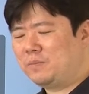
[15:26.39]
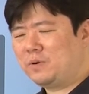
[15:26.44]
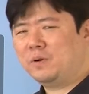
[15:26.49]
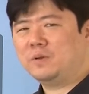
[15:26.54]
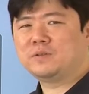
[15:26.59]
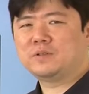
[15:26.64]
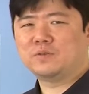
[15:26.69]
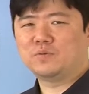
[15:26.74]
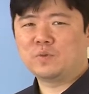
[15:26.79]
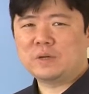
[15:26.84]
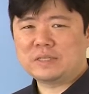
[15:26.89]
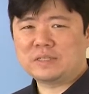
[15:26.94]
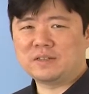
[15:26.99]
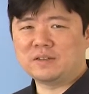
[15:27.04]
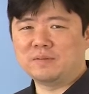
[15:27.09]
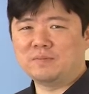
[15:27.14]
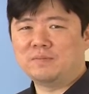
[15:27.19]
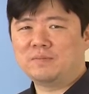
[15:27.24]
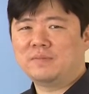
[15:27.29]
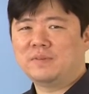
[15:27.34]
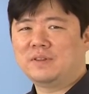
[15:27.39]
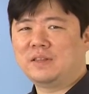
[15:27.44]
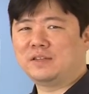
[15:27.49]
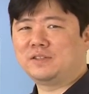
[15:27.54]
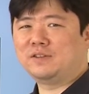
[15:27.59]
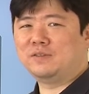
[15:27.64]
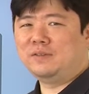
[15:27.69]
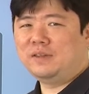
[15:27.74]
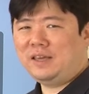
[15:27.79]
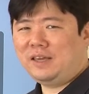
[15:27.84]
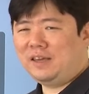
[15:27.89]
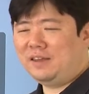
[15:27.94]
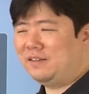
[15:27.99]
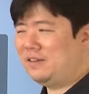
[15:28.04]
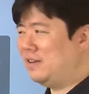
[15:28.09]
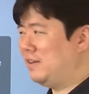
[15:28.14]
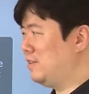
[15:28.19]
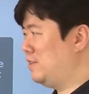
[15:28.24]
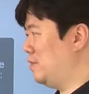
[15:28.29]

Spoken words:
pearls of wisdom that you need